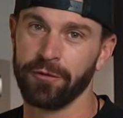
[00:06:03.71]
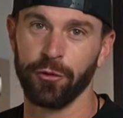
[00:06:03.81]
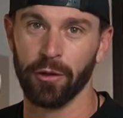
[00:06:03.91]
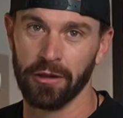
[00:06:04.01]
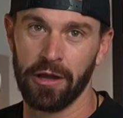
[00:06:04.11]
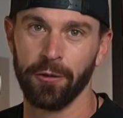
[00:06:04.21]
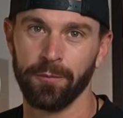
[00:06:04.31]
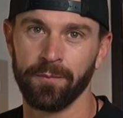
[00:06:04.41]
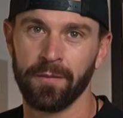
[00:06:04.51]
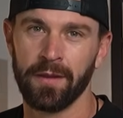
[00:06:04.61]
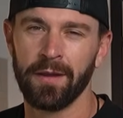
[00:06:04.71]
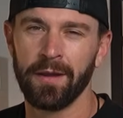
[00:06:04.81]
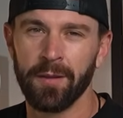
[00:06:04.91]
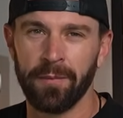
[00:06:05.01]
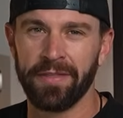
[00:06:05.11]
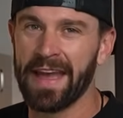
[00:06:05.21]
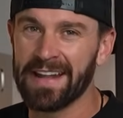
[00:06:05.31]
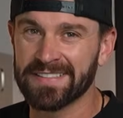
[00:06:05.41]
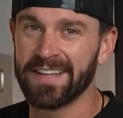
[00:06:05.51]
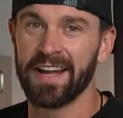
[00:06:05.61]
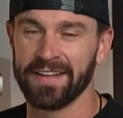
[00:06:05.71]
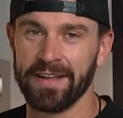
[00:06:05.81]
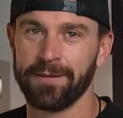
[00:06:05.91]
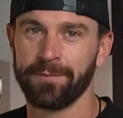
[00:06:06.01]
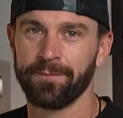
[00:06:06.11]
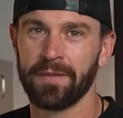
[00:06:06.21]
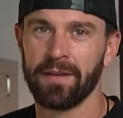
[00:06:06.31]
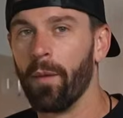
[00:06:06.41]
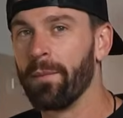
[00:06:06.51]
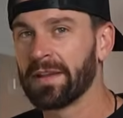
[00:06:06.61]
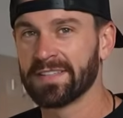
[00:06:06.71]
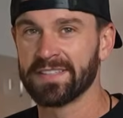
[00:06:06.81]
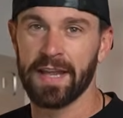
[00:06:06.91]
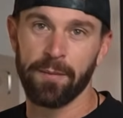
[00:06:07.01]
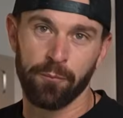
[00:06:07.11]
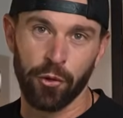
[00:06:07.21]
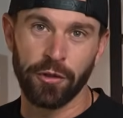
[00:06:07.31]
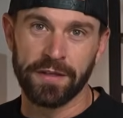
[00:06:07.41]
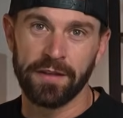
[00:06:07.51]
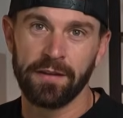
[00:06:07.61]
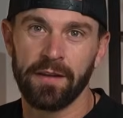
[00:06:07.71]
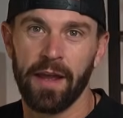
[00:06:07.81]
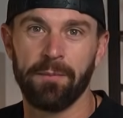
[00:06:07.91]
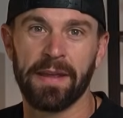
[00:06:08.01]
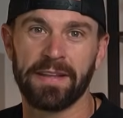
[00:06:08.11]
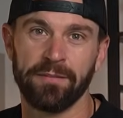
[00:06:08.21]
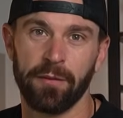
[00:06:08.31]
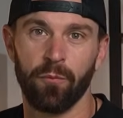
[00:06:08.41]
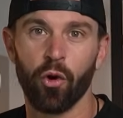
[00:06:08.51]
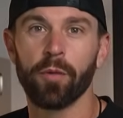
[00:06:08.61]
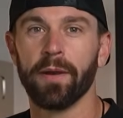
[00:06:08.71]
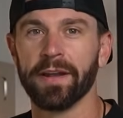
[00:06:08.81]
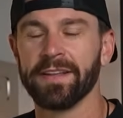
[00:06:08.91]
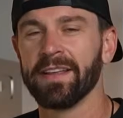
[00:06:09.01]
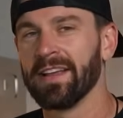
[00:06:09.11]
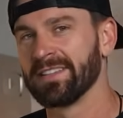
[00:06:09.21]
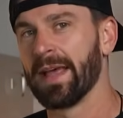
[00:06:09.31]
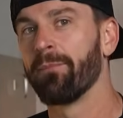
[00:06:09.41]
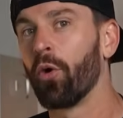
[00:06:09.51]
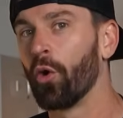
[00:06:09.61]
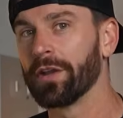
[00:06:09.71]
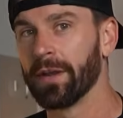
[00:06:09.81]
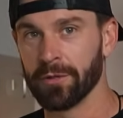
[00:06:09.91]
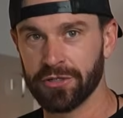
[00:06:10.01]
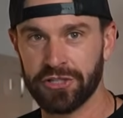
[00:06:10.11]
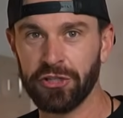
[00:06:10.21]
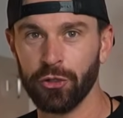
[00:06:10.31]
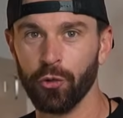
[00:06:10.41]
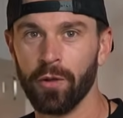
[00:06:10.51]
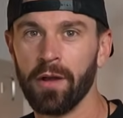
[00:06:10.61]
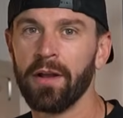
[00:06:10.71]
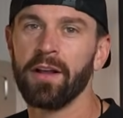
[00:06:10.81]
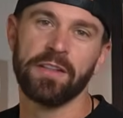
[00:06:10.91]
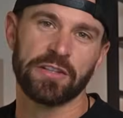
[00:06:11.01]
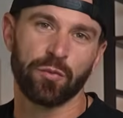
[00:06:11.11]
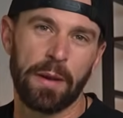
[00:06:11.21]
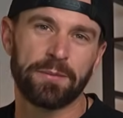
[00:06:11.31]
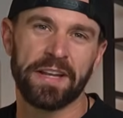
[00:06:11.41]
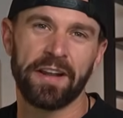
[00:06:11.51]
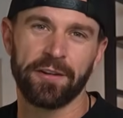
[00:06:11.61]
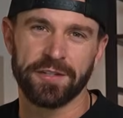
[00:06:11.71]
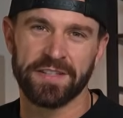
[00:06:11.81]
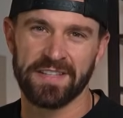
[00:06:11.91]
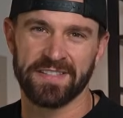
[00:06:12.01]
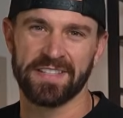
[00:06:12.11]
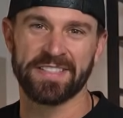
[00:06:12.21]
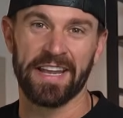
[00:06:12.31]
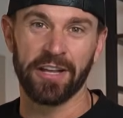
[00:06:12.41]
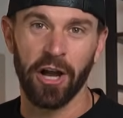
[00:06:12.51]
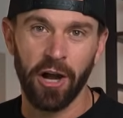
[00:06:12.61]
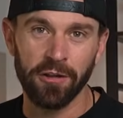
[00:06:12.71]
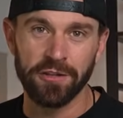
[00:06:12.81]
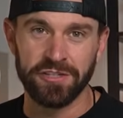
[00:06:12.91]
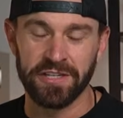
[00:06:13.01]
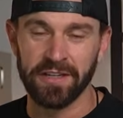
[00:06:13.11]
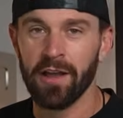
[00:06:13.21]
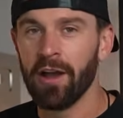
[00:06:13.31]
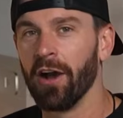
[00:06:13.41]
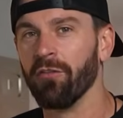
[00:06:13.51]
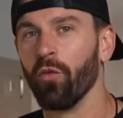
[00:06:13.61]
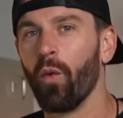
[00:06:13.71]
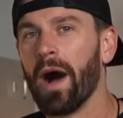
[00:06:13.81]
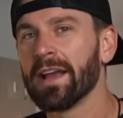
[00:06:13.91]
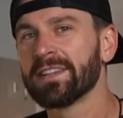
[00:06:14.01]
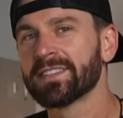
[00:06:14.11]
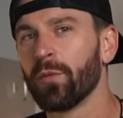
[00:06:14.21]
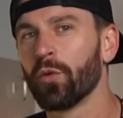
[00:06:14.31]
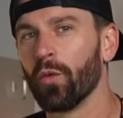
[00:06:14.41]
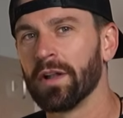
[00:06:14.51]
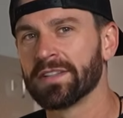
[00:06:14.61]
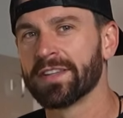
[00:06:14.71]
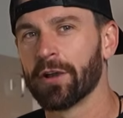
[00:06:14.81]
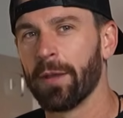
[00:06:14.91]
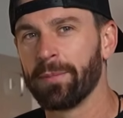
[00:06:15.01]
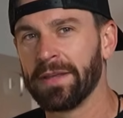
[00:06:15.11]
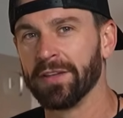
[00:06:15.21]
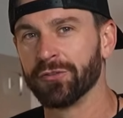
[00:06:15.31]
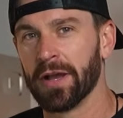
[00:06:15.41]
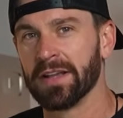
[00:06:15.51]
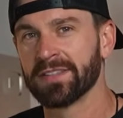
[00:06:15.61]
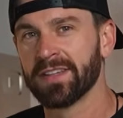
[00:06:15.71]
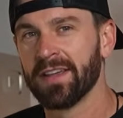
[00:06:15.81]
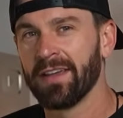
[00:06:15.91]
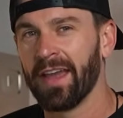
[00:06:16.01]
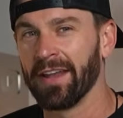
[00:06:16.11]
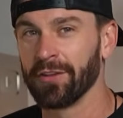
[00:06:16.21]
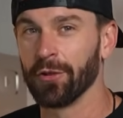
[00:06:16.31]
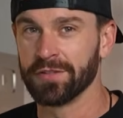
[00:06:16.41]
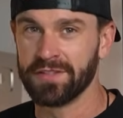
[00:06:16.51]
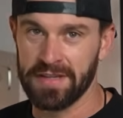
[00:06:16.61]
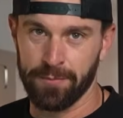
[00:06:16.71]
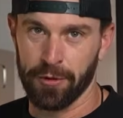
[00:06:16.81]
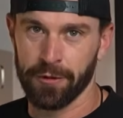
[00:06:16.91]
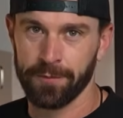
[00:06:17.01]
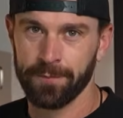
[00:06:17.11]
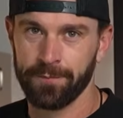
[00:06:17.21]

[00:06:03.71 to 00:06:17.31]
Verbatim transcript: revenue alone. But that's not it. What makes this site brilliant and make even more money is that point number two, this website understands the psychology of why someone wants their IP address and goes deeper.